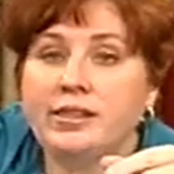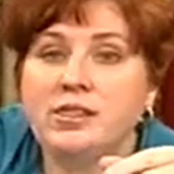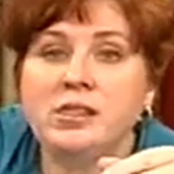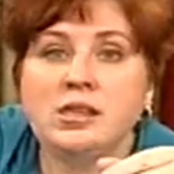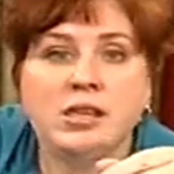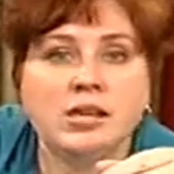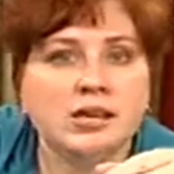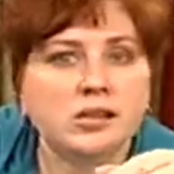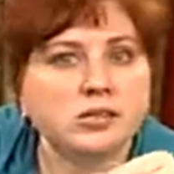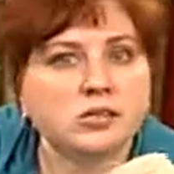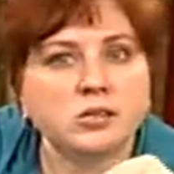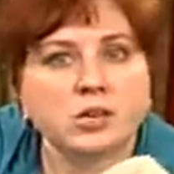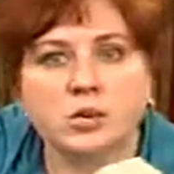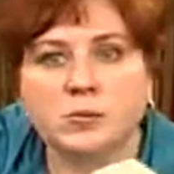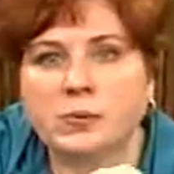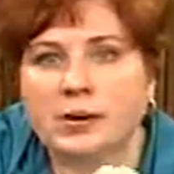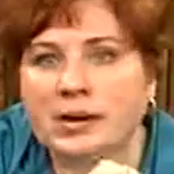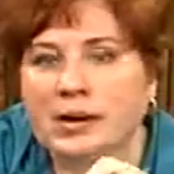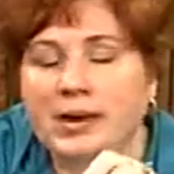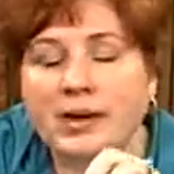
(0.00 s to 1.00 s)
These
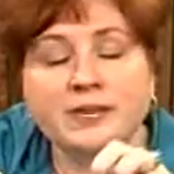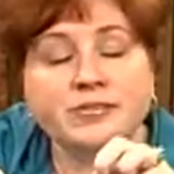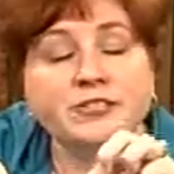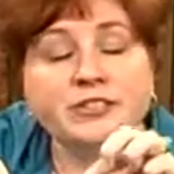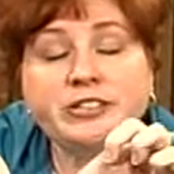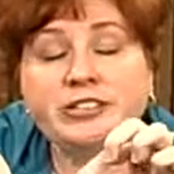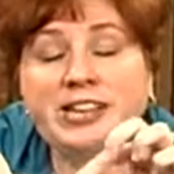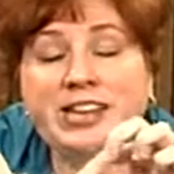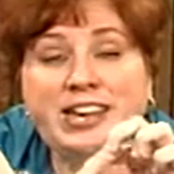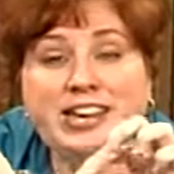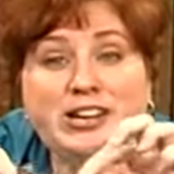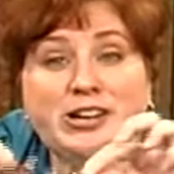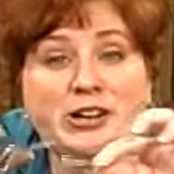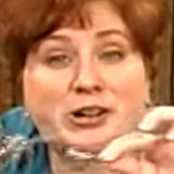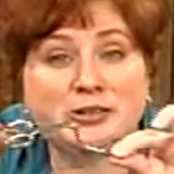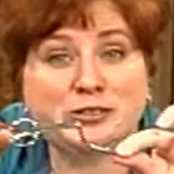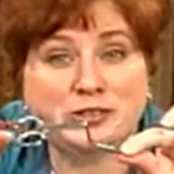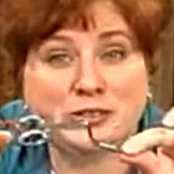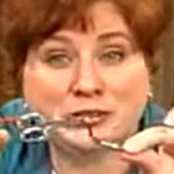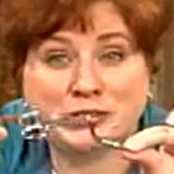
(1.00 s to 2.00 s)
are my everyday
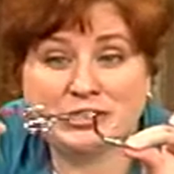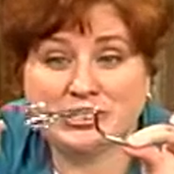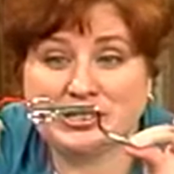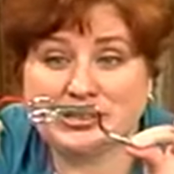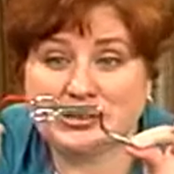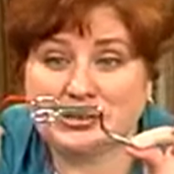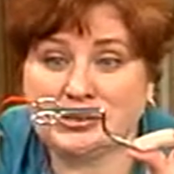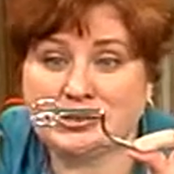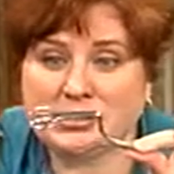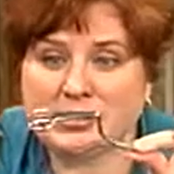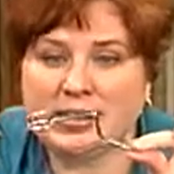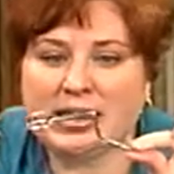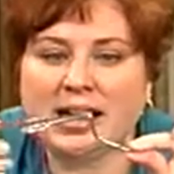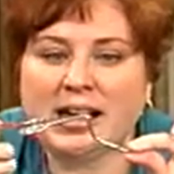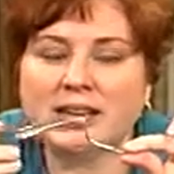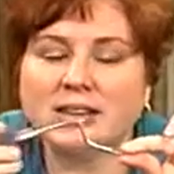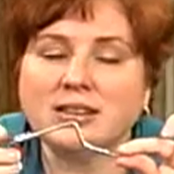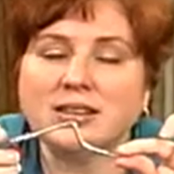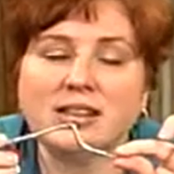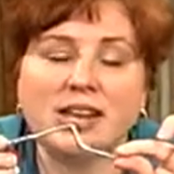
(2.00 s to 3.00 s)
go-to scissors.
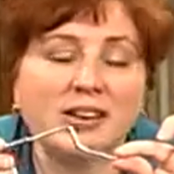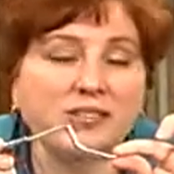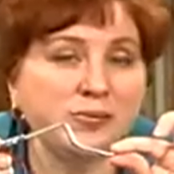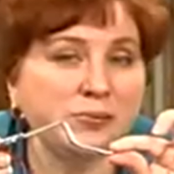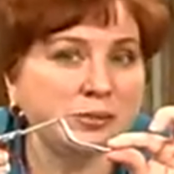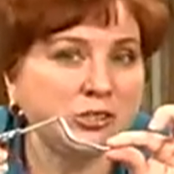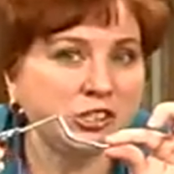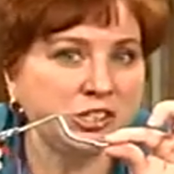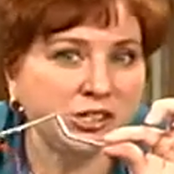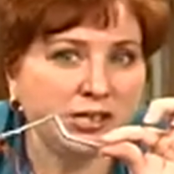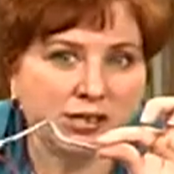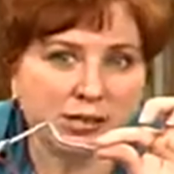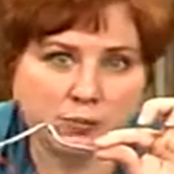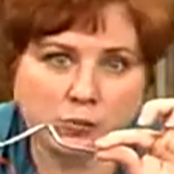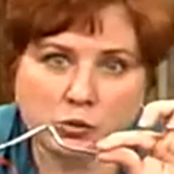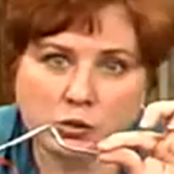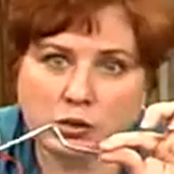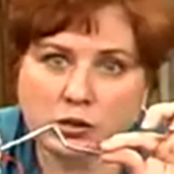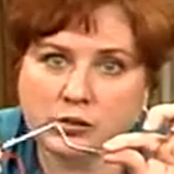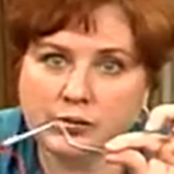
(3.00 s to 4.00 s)
I love machine
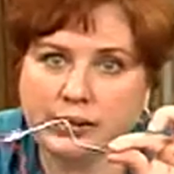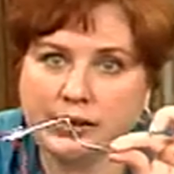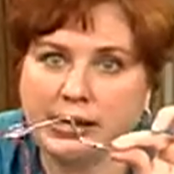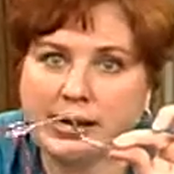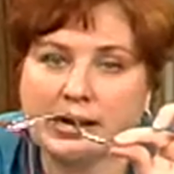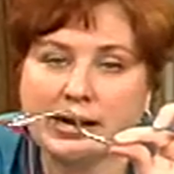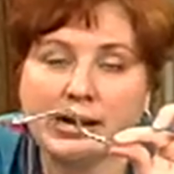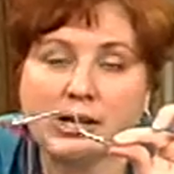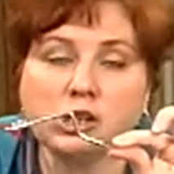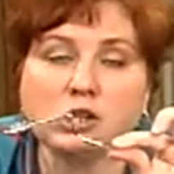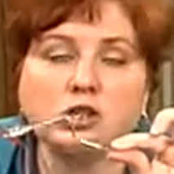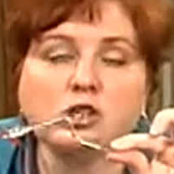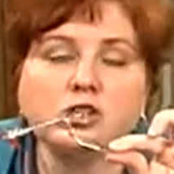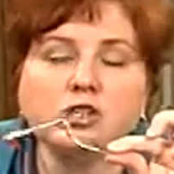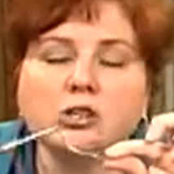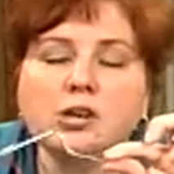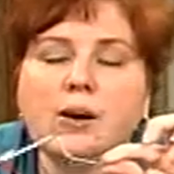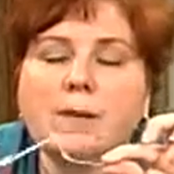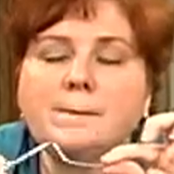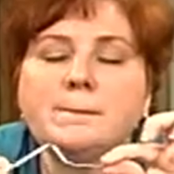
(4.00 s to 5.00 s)
embroidery, and I
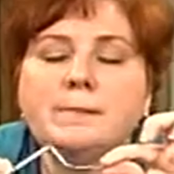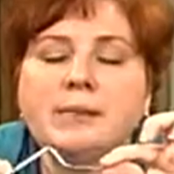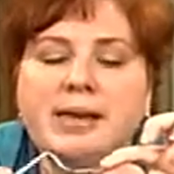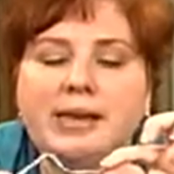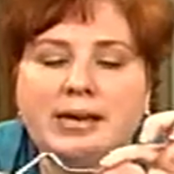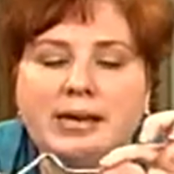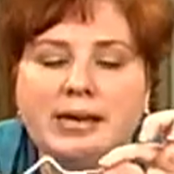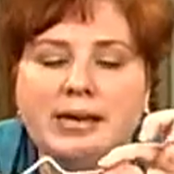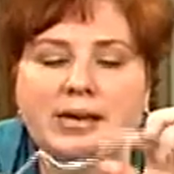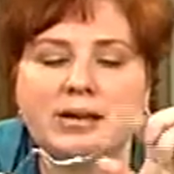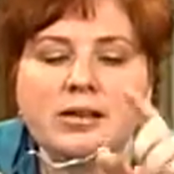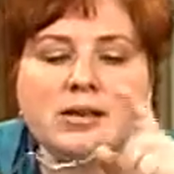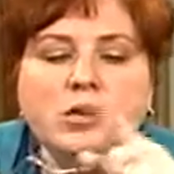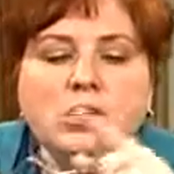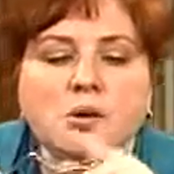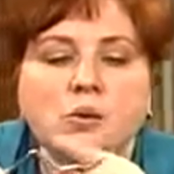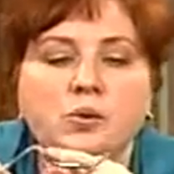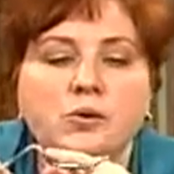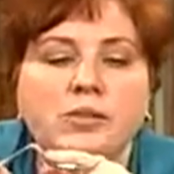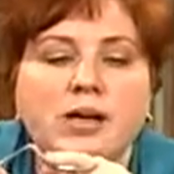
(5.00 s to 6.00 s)
could not make it
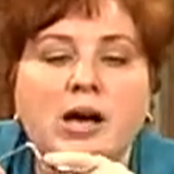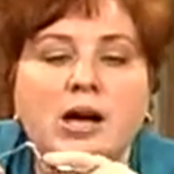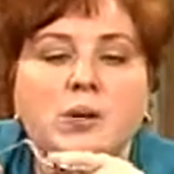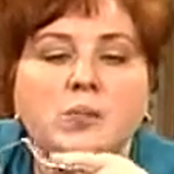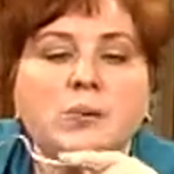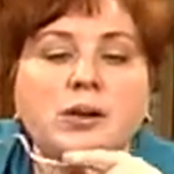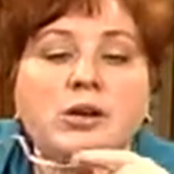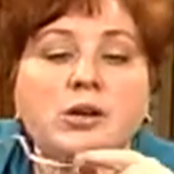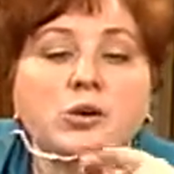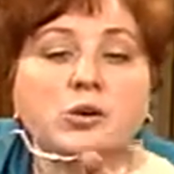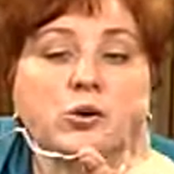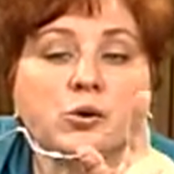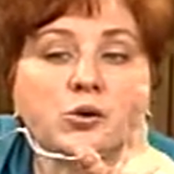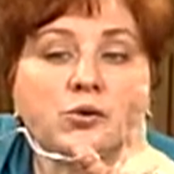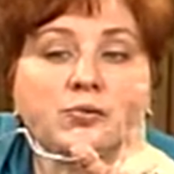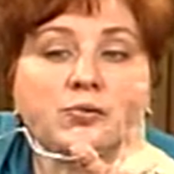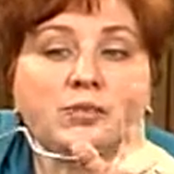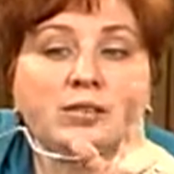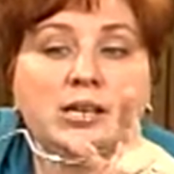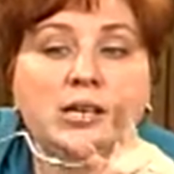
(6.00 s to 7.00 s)
without my
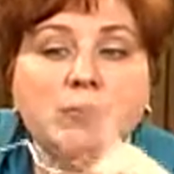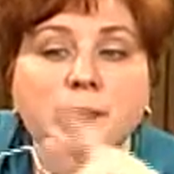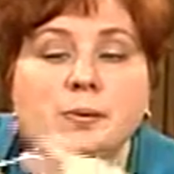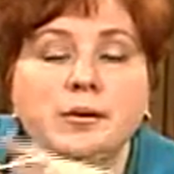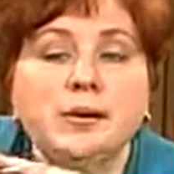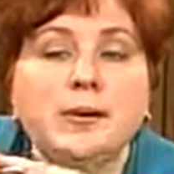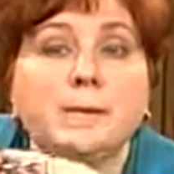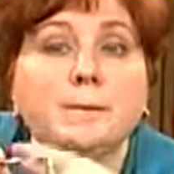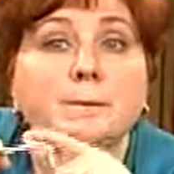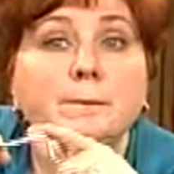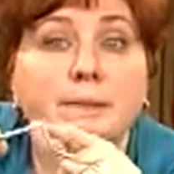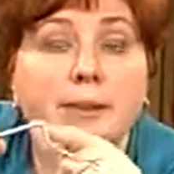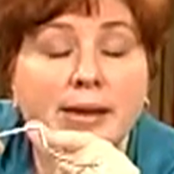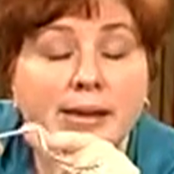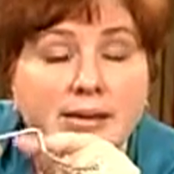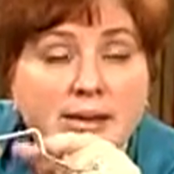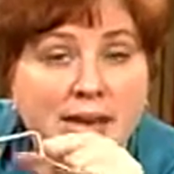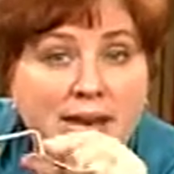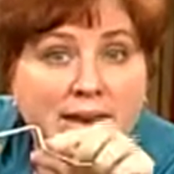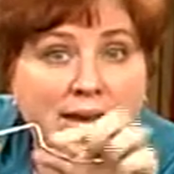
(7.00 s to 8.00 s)
curved tip,
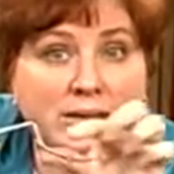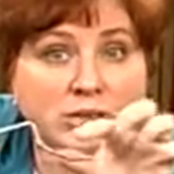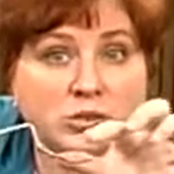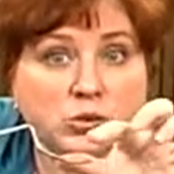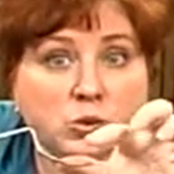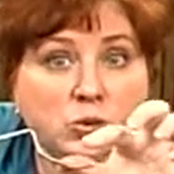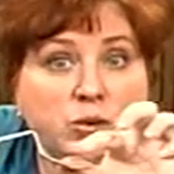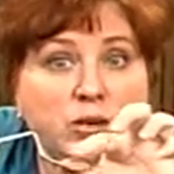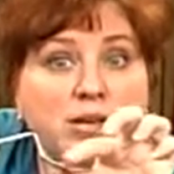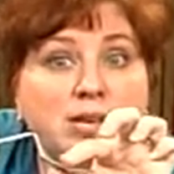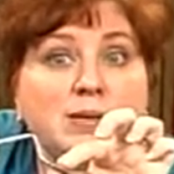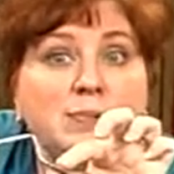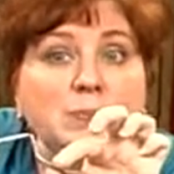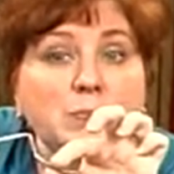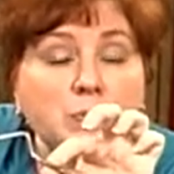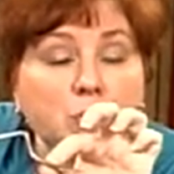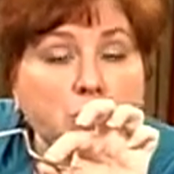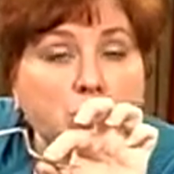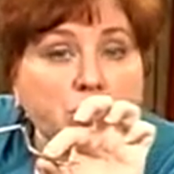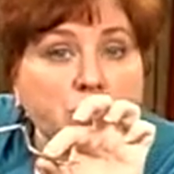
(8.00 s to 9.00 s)
bent handle,
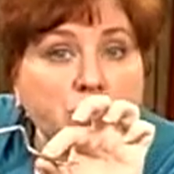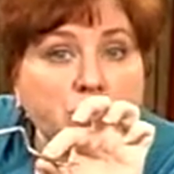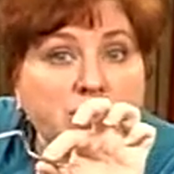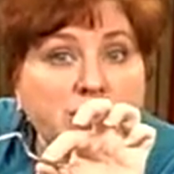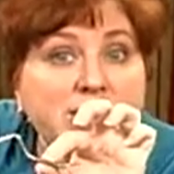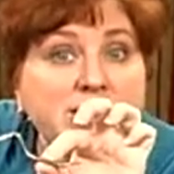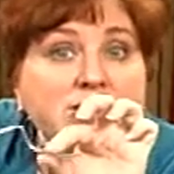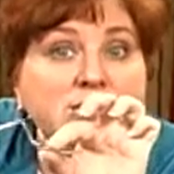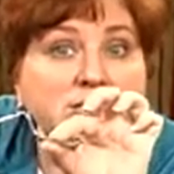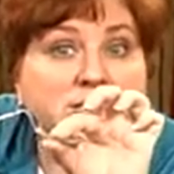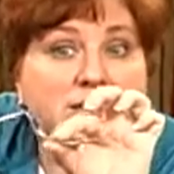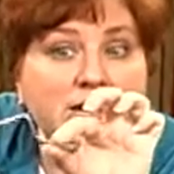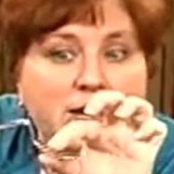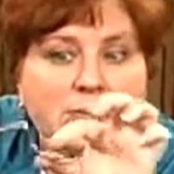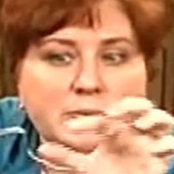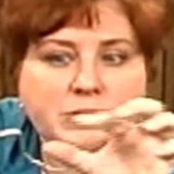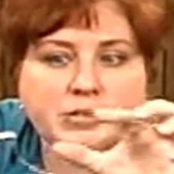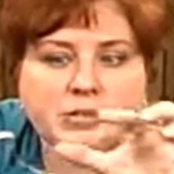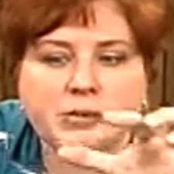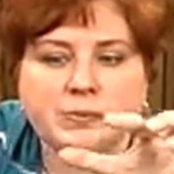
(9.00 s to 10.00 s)
embroidery
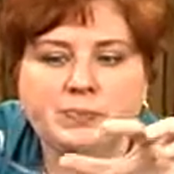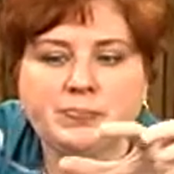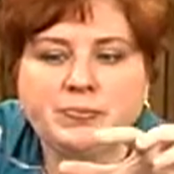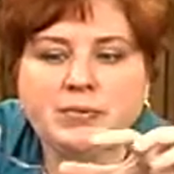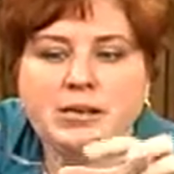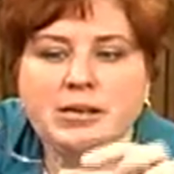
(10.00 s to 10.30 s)
snips.